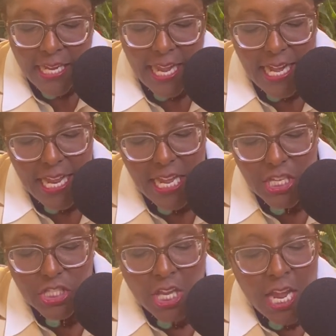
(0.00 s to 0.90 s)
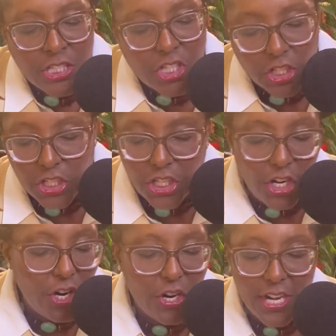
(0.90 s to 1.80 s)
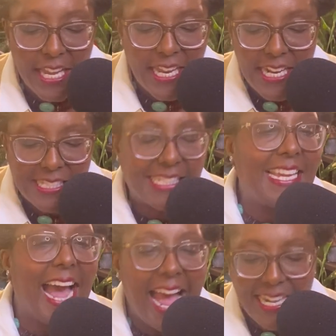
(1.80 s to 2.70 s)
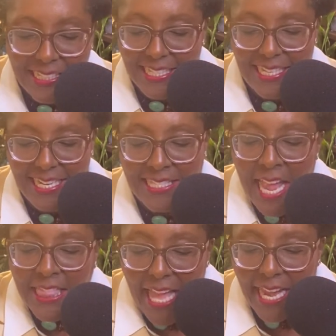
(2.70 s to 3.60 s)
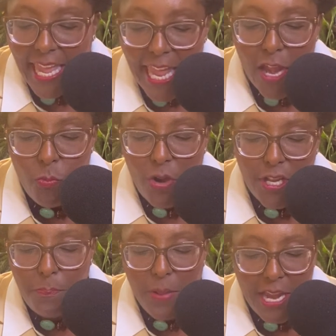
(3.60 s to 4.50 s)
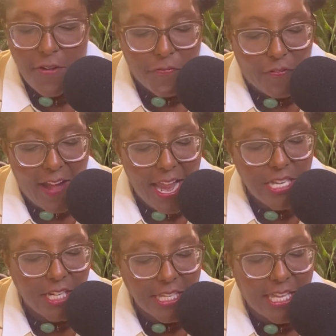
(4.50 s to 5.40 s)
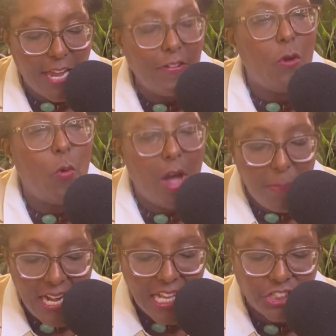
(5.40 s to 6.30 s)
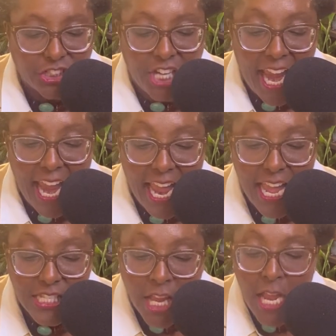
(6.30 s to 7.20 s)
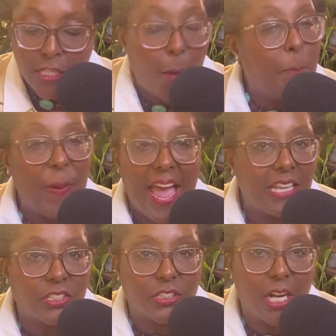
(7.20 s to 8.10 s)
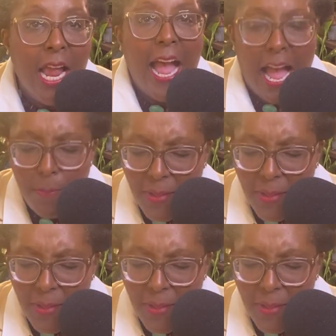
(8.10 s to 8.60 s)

in his secure in his godliness, that he wouldn't be afraid to give a woman a chance to pastor. I